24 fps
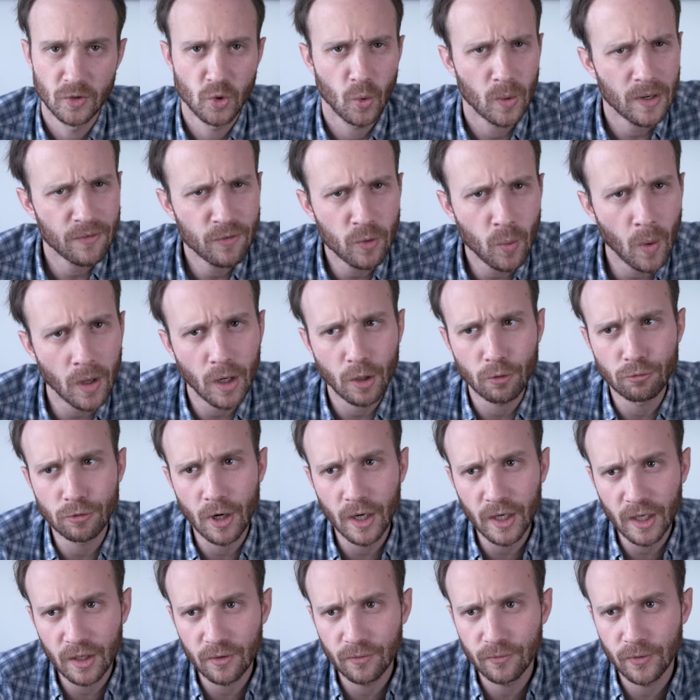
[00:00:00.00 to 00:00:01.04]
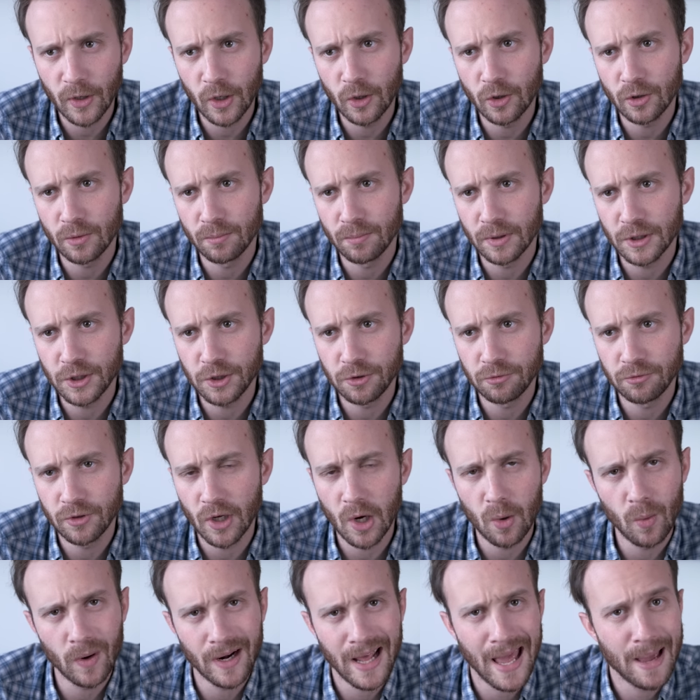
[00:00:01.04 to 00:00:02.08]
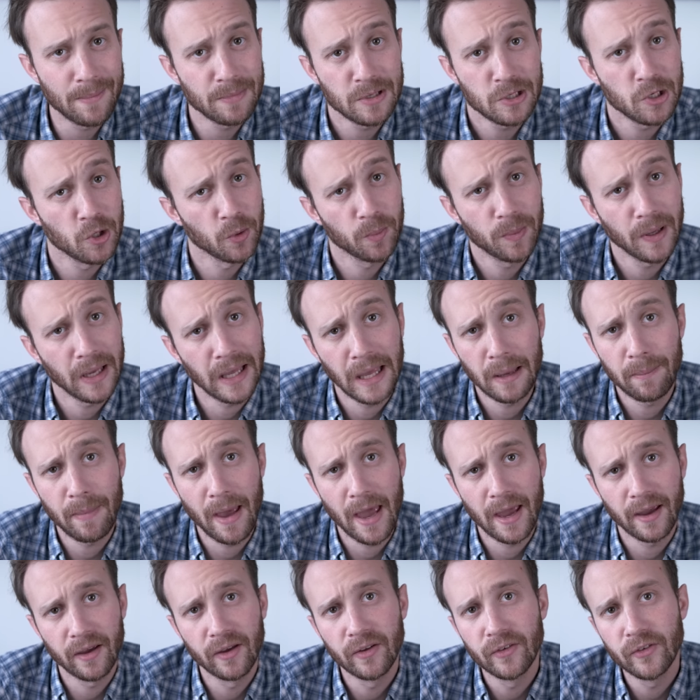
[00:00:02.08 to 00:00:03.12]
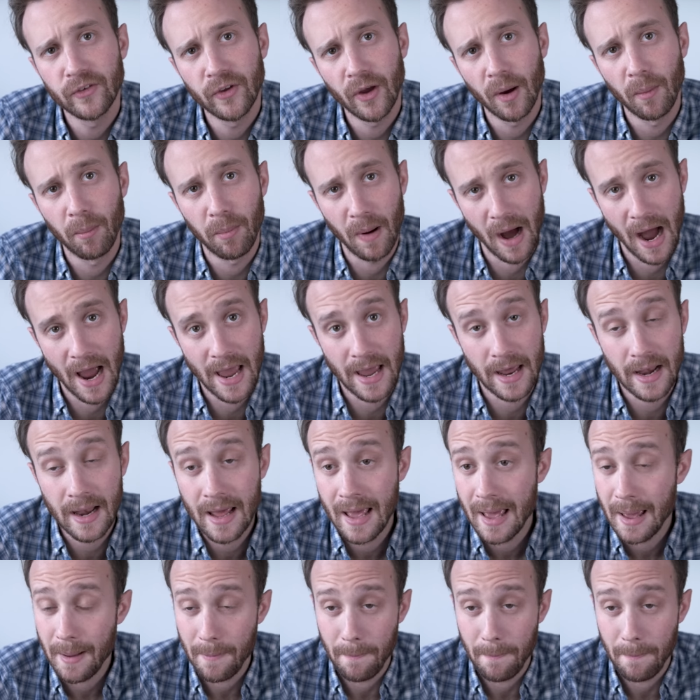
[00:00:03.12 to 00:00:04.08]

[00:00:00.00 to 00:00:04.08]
So what if you want a rugged phone, but you don't want to empty your piggy bank to buy it?